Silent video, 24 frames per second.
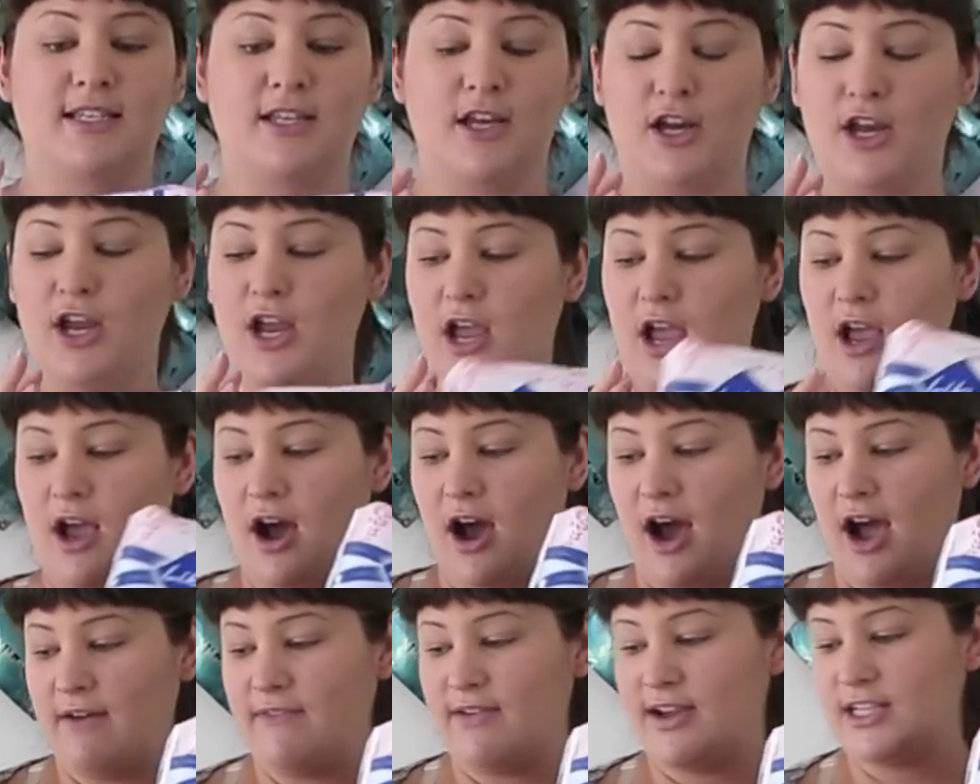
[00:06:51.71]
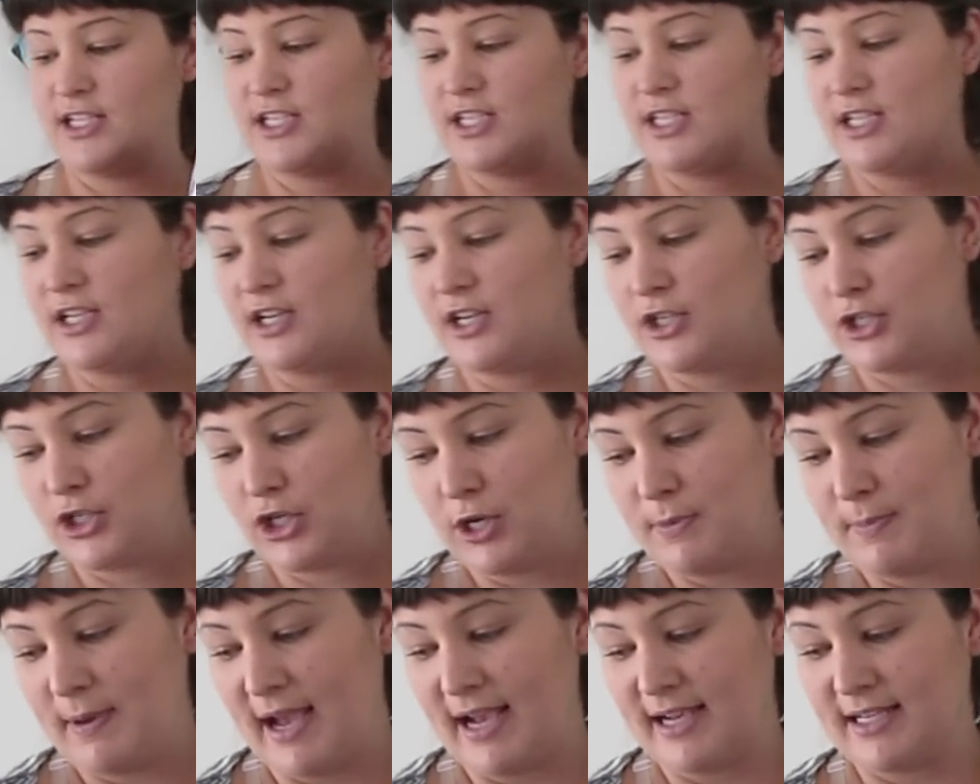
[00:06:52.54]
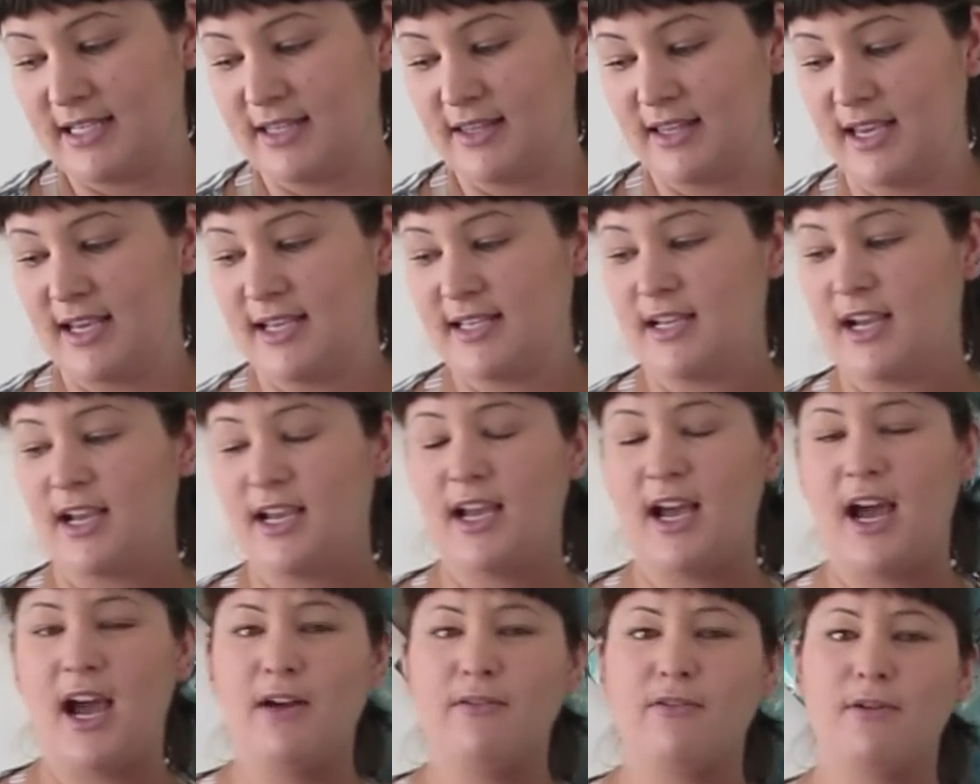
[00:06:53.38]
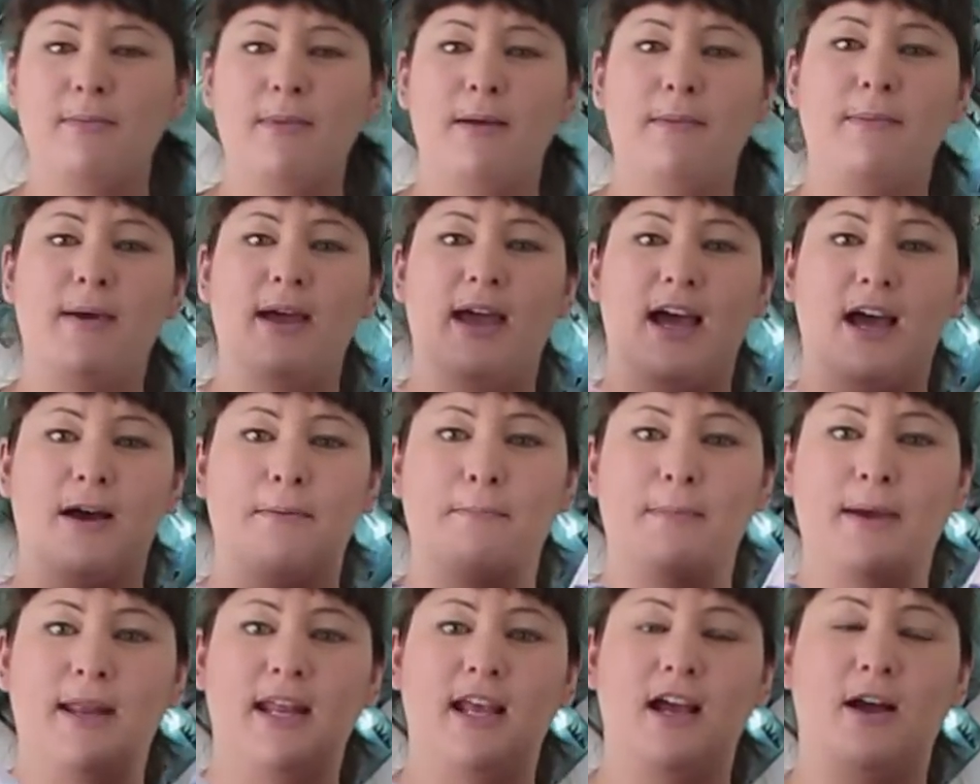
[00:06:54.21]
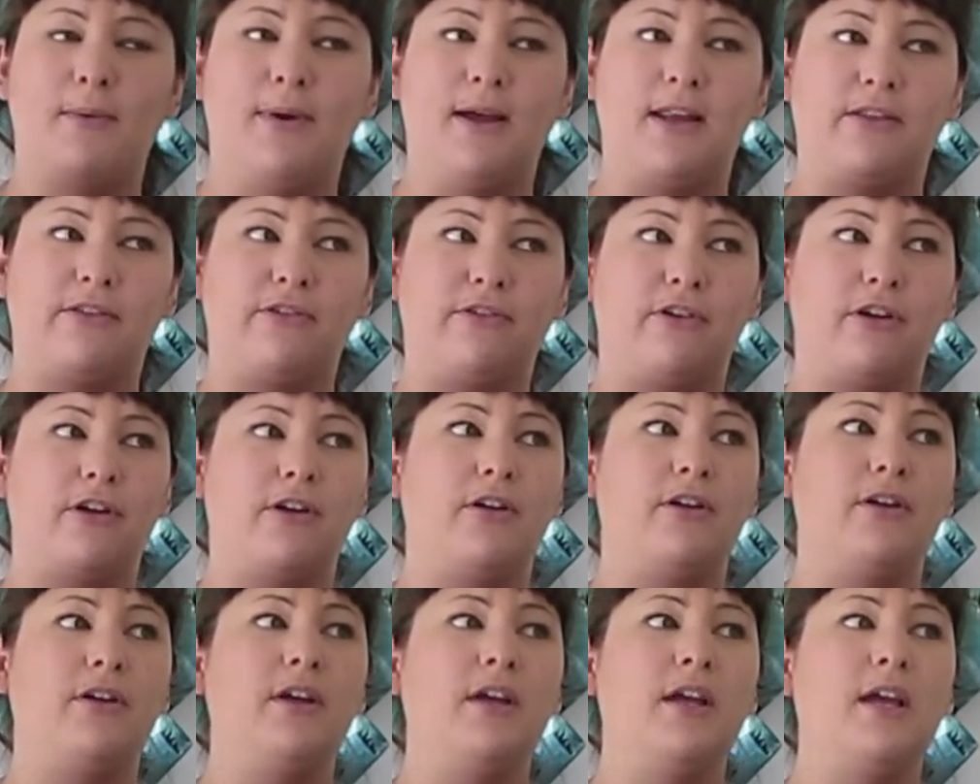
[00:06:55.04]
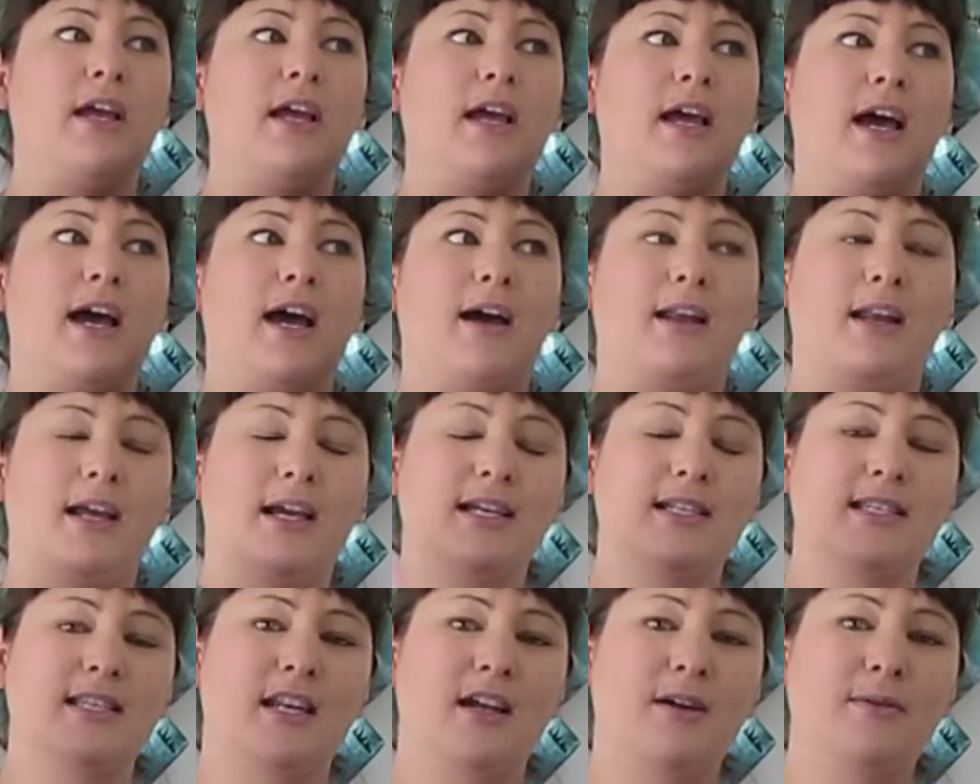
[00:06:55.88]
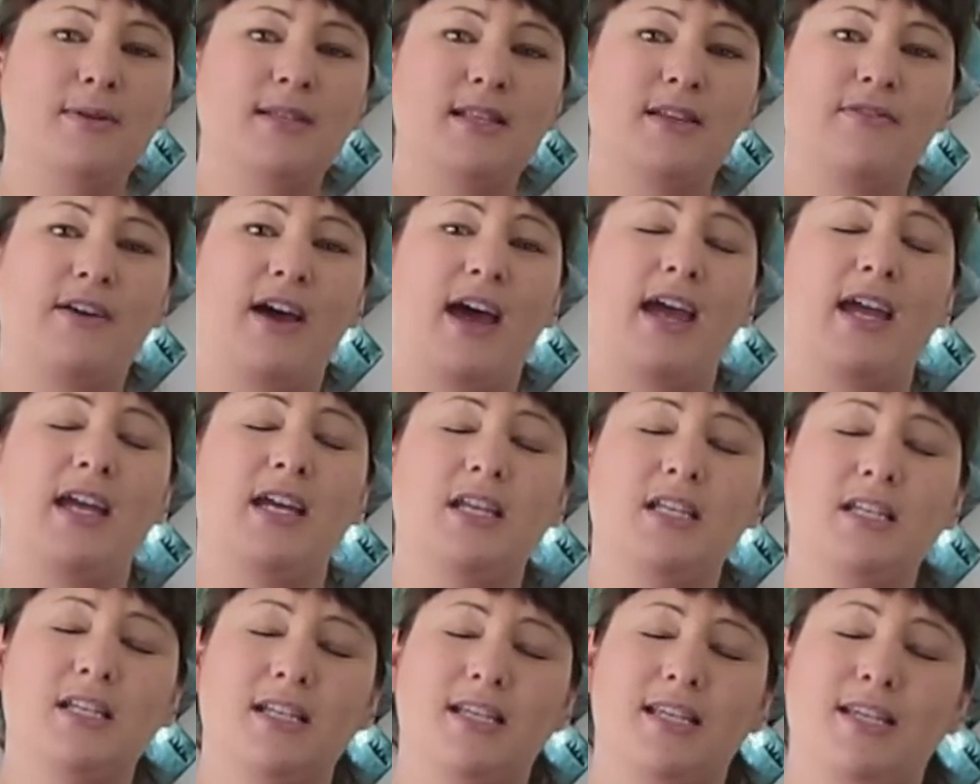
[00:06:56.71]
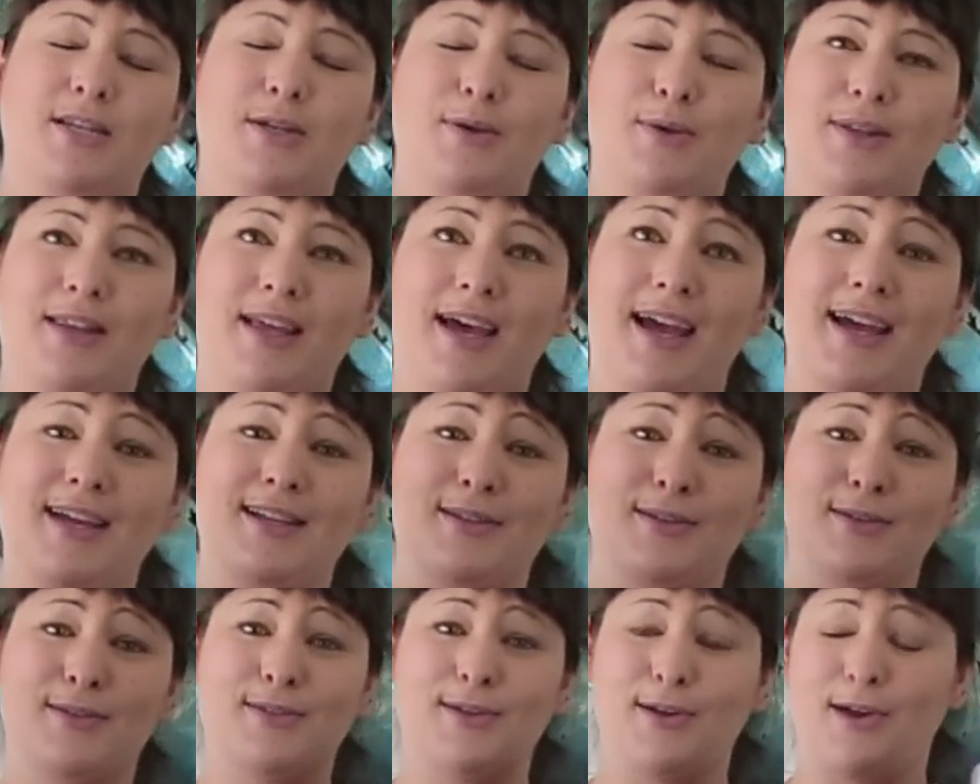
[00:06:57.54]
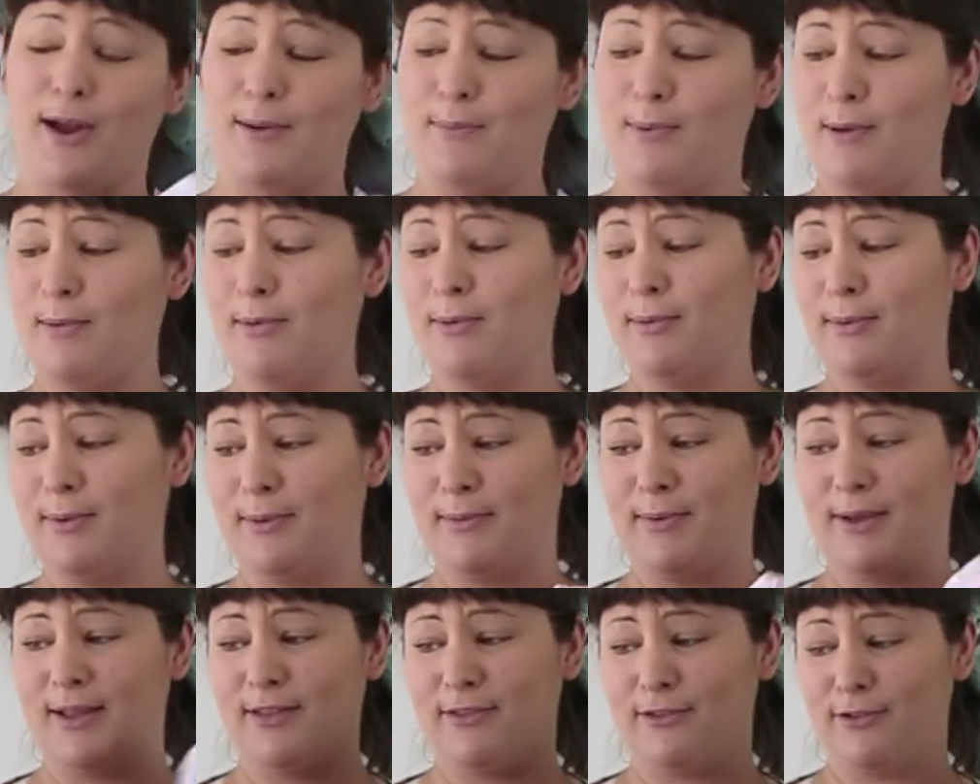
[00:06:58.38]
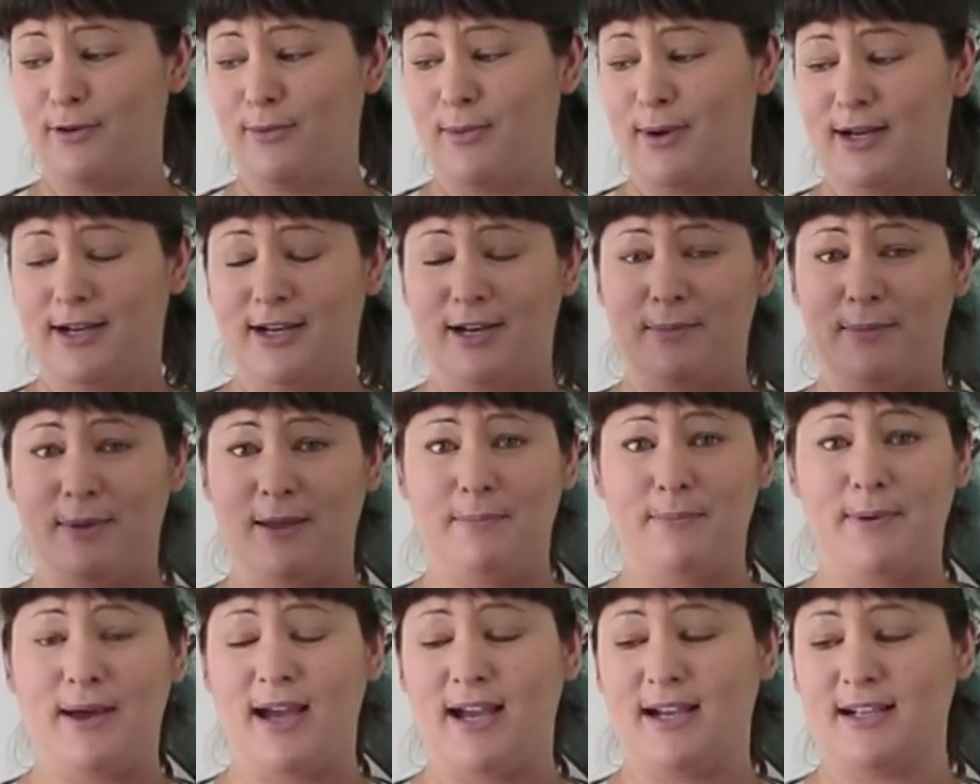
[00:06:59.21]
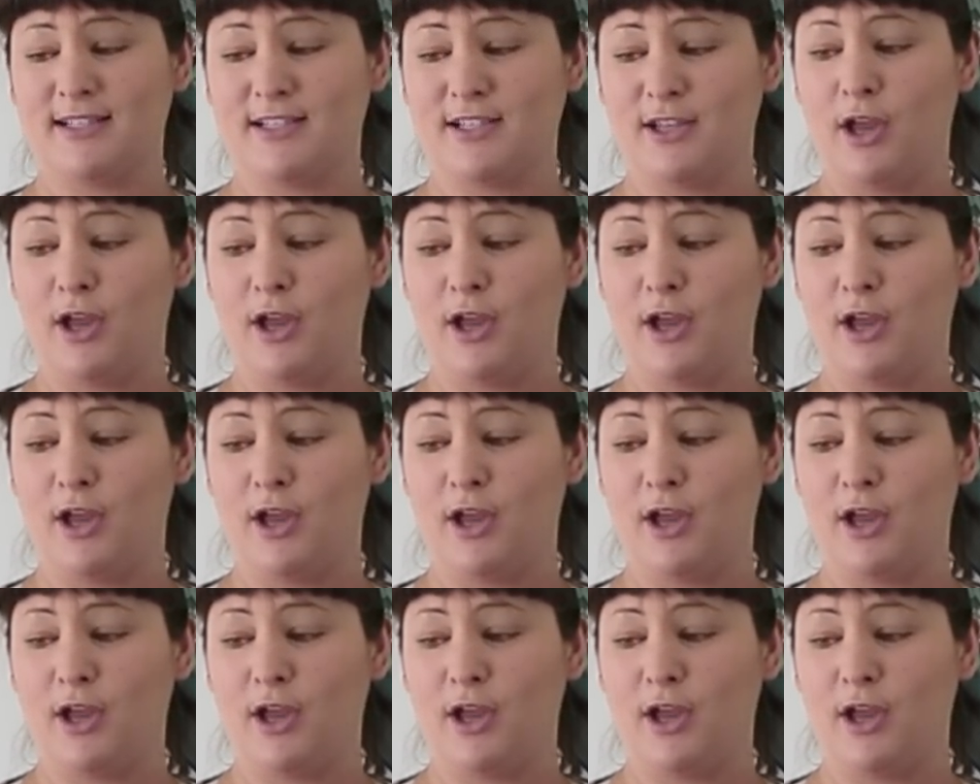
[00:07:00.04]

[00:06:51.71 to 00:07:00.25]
So I've actually got 2 packs of these. I can't remember how many I went through. Like I said, I was there for ages with Hazel, so I probably went through 1 and a bit packs.